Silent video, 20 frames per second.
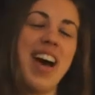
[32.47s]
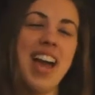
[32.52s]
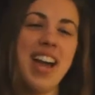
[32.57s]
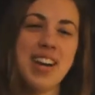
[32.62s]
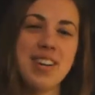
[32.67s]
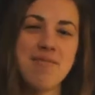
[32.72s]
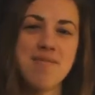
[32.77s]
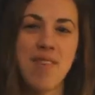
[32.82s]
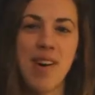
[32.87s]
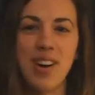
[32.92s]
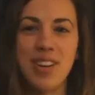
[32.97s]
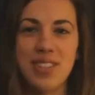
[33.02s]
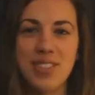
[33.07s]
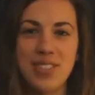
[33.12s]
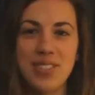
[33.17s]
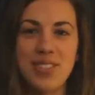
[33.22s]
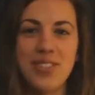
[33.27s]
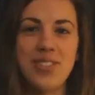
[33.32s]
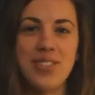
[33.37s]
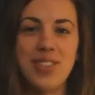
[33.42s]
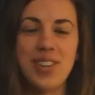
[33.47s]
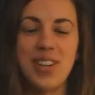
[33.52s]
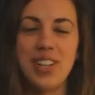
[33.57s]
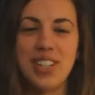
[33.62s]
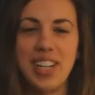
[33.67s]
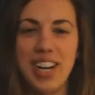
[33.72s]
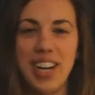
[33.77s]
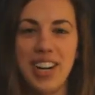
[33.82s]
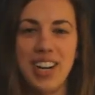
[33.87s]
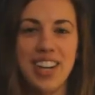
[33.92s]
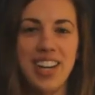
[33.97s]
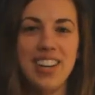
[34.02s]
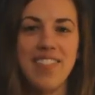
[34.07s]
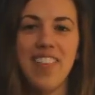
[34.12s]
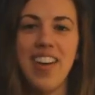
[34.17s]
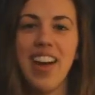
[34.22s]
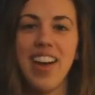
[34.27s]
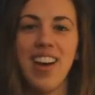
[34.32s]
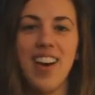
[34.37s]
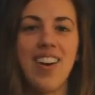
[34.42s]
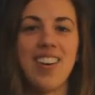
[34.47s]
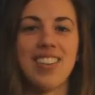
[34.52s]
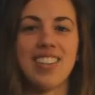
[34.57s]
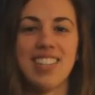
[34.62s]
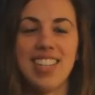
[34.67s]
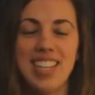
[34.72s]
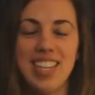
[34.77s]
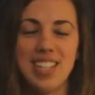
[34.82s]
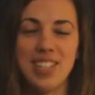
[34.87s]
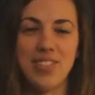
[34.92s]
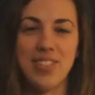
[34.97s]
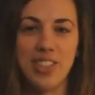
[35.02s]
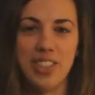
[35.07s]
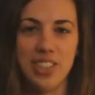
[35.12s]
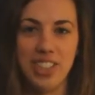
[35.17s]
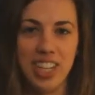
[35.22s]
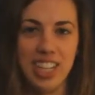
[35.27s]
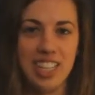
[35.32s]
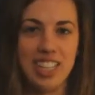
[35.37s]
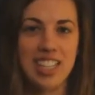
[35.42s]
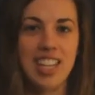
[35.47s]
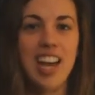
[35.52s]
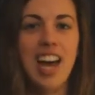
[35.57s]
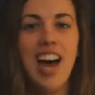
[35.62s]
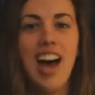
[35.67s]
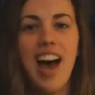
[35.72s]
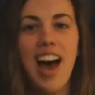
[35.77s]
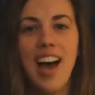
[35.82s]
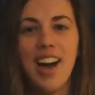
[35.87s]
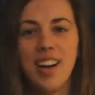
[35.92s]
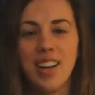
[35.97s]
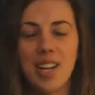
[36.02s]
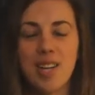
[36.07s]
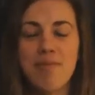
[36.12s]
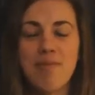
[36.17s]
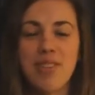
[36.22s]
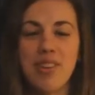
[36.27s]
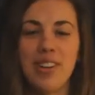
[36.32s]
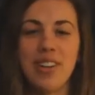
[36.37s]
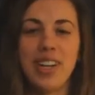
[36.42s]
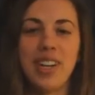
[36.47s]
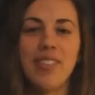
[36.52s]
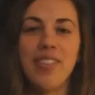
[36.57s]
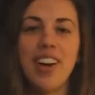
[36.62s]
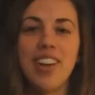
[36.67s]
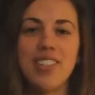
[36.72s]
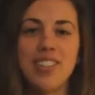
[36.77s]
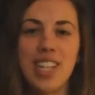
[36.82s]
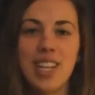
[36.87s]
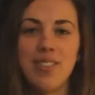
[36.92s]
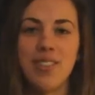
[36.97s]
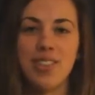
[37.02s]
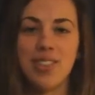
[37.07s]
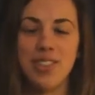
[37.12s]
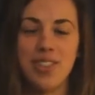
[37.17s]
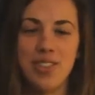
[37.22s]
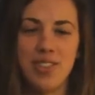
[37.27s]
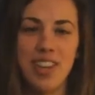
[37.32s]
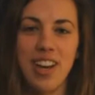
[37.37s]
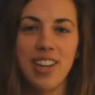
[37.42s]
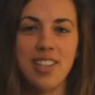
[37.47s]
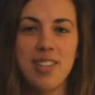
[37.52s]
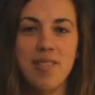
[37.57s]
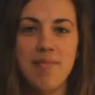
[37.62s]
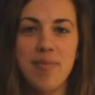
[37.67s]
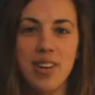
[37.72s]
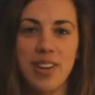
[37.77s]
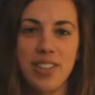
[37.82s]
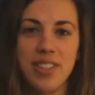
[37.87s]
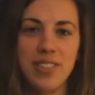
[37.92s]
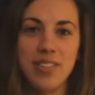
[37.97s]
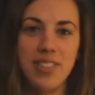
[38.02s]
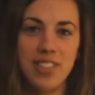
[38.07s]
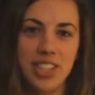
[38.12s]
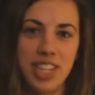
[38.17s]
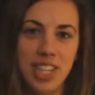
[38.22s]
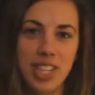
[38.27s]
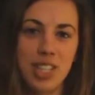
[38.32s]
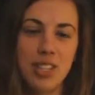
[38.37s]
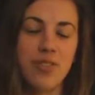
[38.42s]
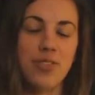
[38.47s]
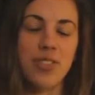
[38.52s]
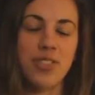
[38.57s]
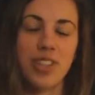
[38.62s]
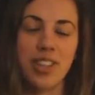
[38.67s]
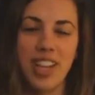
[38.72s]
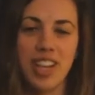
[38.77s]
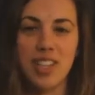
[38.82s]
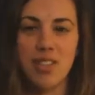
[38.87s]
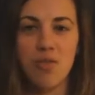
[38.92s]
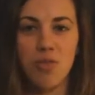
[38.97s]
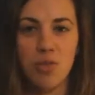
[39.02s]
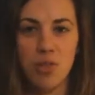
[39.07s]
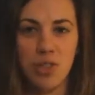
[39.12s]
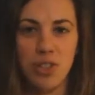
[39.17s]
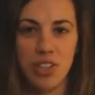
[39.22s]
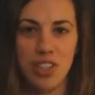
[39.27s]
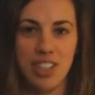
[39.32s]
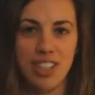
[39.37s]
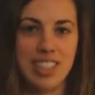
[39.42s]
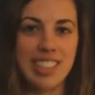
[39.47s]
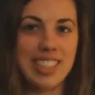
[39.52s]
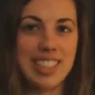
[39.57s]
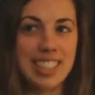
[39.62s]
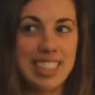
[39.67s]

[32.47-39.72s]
Aeropostale for a charity event called Teens for Jeans, our community raised over 2,000 pairs of jeans for the less fortunate.